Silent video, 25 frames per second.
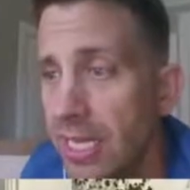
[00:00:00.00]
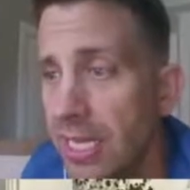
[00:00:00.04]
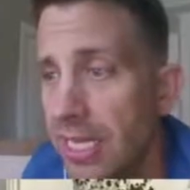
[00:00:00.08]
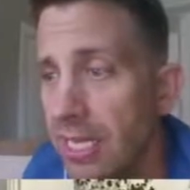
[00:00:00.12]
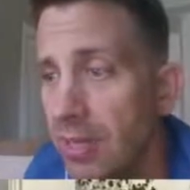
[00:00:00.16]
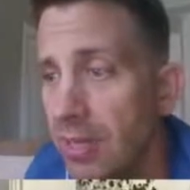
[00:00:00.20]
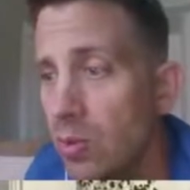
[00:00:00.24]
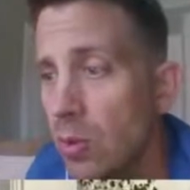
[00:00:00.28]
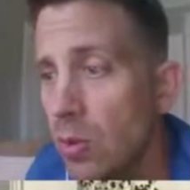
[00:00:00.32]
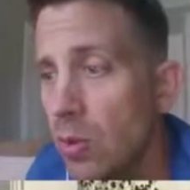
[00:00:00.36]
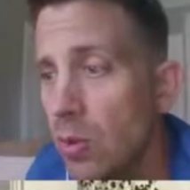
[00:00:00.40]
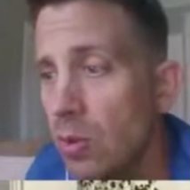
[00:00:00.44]

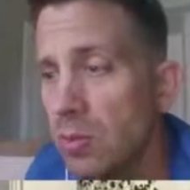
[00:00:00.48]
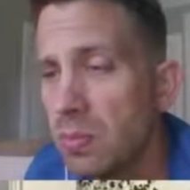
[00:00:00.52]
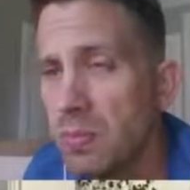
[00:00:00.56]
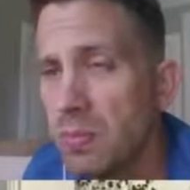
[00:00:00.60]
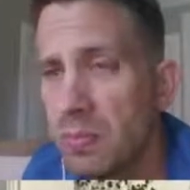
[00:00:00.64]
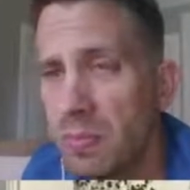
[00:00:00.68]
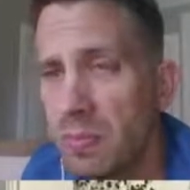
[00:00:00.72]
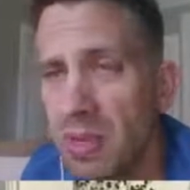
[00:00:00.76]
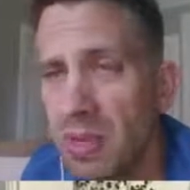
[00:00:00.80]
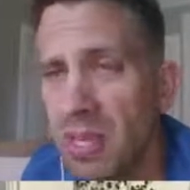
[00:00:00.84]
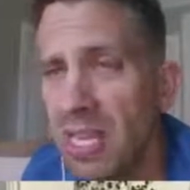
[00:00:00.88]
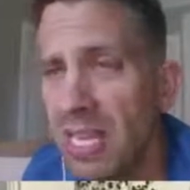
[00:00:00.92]
it will
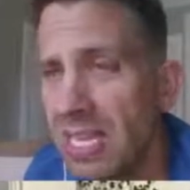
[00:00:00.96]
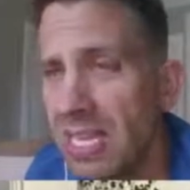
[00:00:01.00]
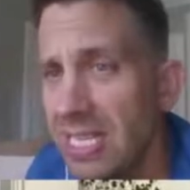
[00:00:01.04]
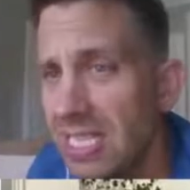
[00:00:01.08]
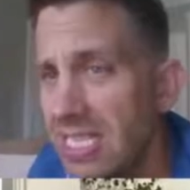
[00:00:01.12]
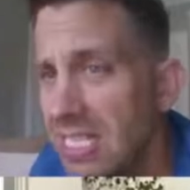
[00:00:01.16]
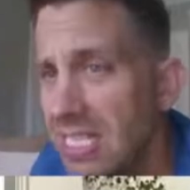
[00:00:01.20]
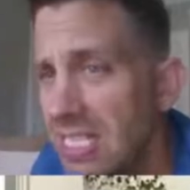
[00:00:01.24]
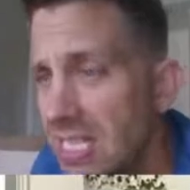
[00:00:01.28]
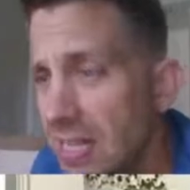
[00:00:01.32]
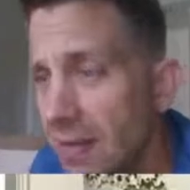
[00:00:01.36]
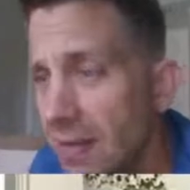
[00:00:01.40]

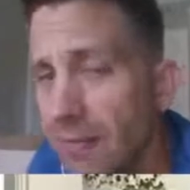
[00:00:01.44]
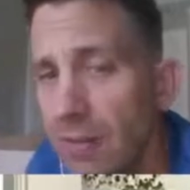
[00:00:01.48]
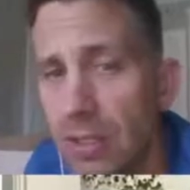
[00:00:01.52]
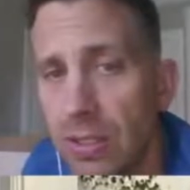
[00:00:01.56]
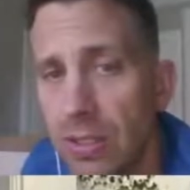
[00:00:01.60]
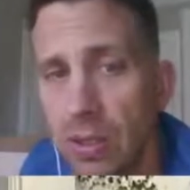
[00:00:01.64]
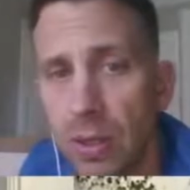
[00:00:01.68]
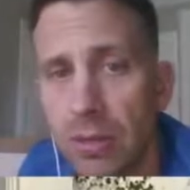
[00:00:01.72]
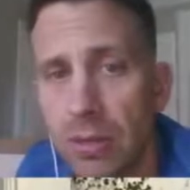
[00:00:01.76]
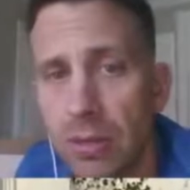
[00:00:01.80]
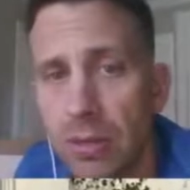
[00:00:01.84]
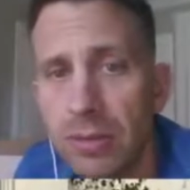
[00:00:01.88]
be
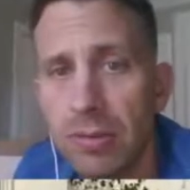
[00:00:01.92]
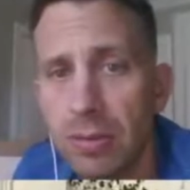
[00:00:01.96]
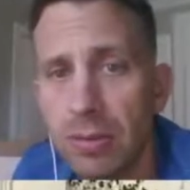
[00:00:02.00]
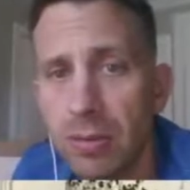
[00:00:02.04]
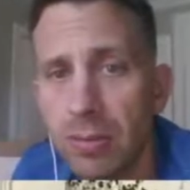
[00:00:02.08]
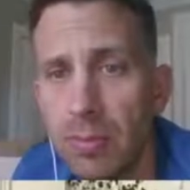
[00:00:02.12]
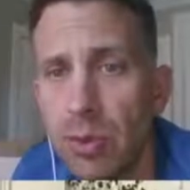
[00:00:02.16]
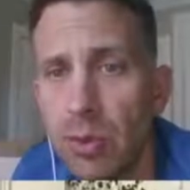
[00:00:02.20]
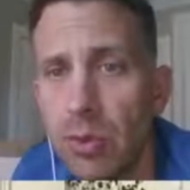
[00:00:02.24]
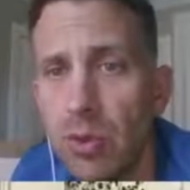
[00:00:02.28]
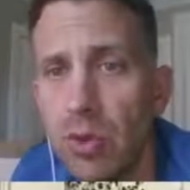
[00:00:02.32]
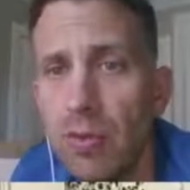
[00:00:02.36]
difficult to
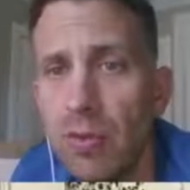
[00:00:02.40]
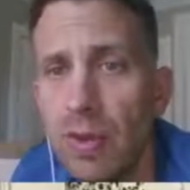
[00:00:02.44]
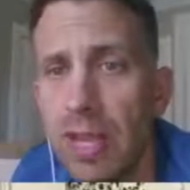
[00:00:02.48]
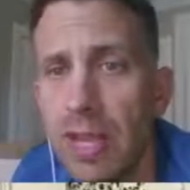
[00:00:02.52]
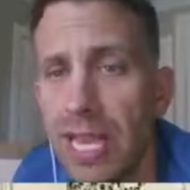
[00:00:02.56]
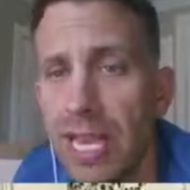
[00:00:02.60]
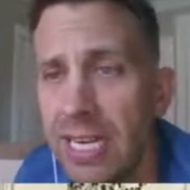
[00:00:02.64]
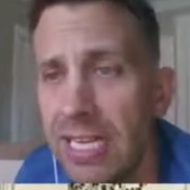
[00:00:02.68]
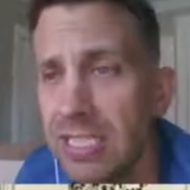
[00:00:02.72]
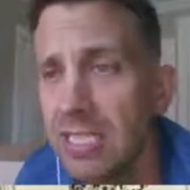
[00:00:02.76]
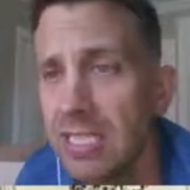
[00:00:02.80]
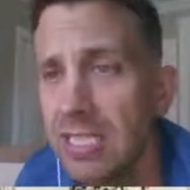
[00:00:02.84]
remove,
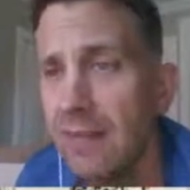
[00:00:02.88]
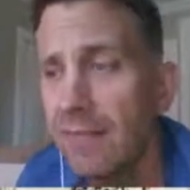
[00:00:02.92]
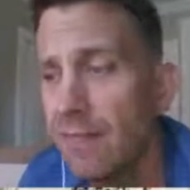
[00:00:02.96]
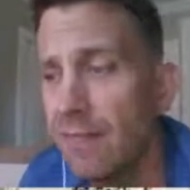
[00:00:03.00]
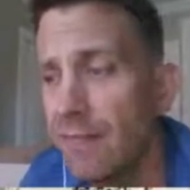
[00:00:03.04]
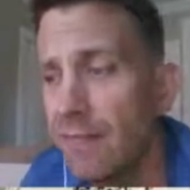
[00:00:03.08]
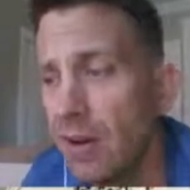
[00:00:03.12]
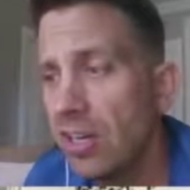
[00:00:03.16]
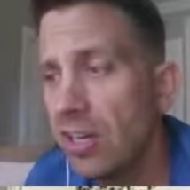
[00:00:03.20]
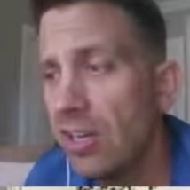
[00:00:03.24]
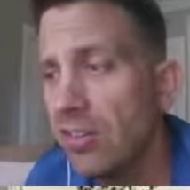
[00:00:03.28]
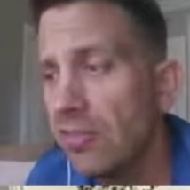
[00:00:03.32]
and it's a
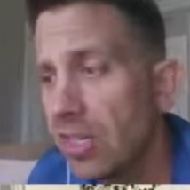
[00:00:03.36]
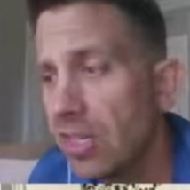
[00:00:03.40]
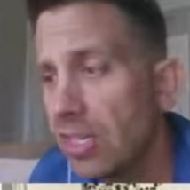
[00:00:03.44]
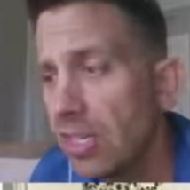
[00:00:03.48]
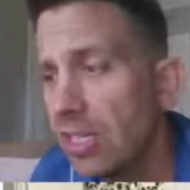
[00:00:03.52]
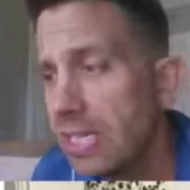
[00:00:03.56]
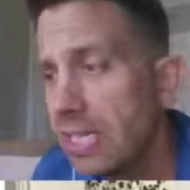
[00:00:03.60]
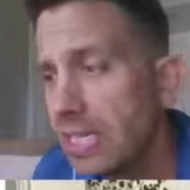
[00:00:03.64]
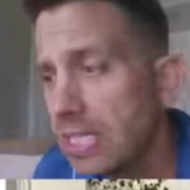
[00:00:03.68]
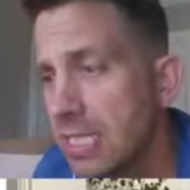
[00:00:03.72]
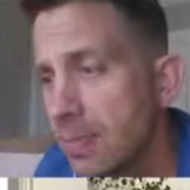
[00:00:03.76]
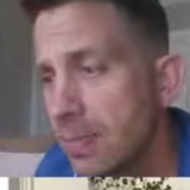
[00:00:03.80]
very,
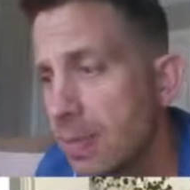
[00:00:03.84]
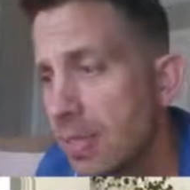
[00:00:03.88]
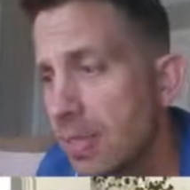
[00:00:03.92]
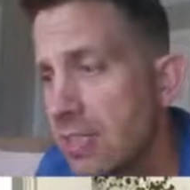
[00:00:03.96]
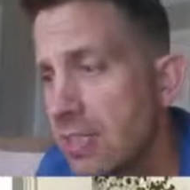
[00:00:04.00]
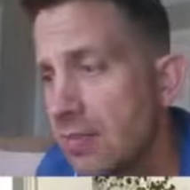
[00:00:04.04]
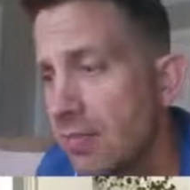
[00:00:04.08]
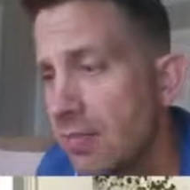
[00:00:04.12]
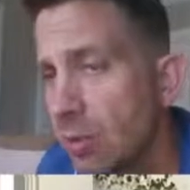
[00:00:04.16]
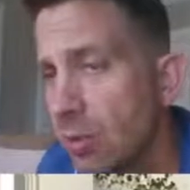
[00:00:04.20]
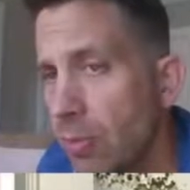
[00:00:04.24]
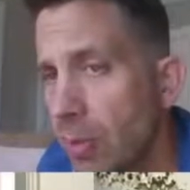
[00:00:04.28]
very
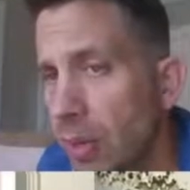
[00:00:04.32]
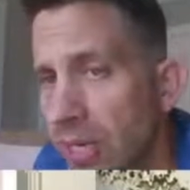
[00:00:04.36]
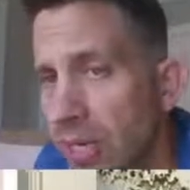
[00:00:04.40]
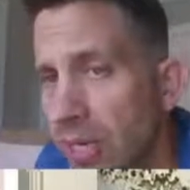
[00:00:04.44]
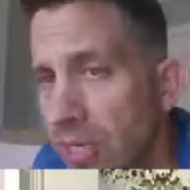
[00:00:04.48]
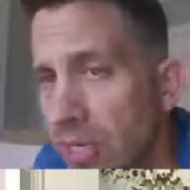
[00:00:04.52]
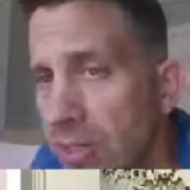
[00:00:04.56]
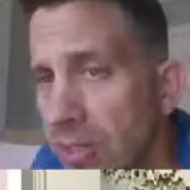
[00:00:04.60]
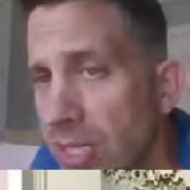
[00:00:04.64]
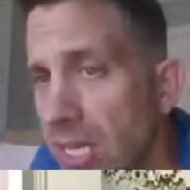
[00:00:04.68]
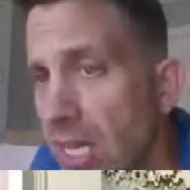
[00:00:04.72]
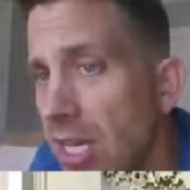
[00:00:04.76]
expensive
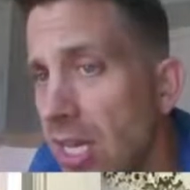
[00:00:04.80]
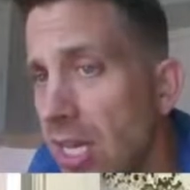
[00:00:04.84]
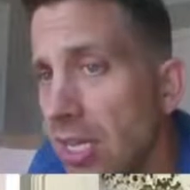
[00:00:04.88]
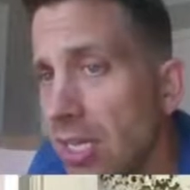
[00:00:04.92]
repairs.